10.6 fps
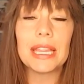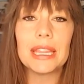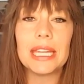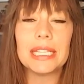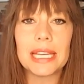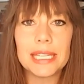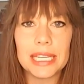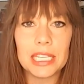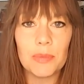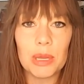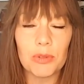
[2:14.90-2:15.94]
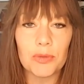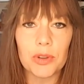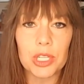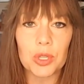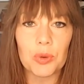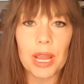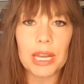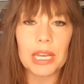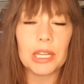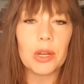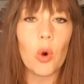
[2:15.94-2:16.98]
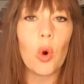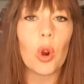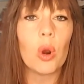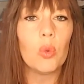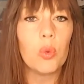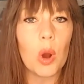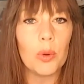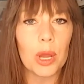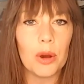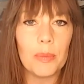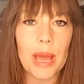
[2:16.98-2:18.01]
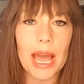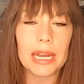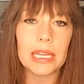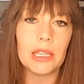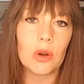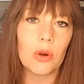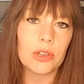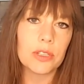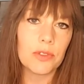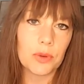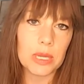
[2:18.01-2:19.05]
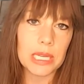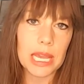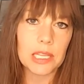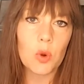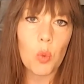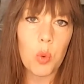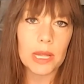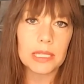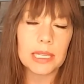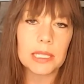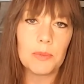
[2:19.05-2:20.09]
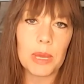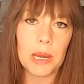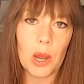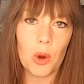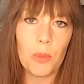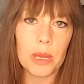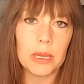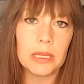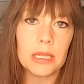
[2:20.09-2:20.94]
that doesn't need to be refrigerated or won't go bad in the course of 3 days once it's been opened.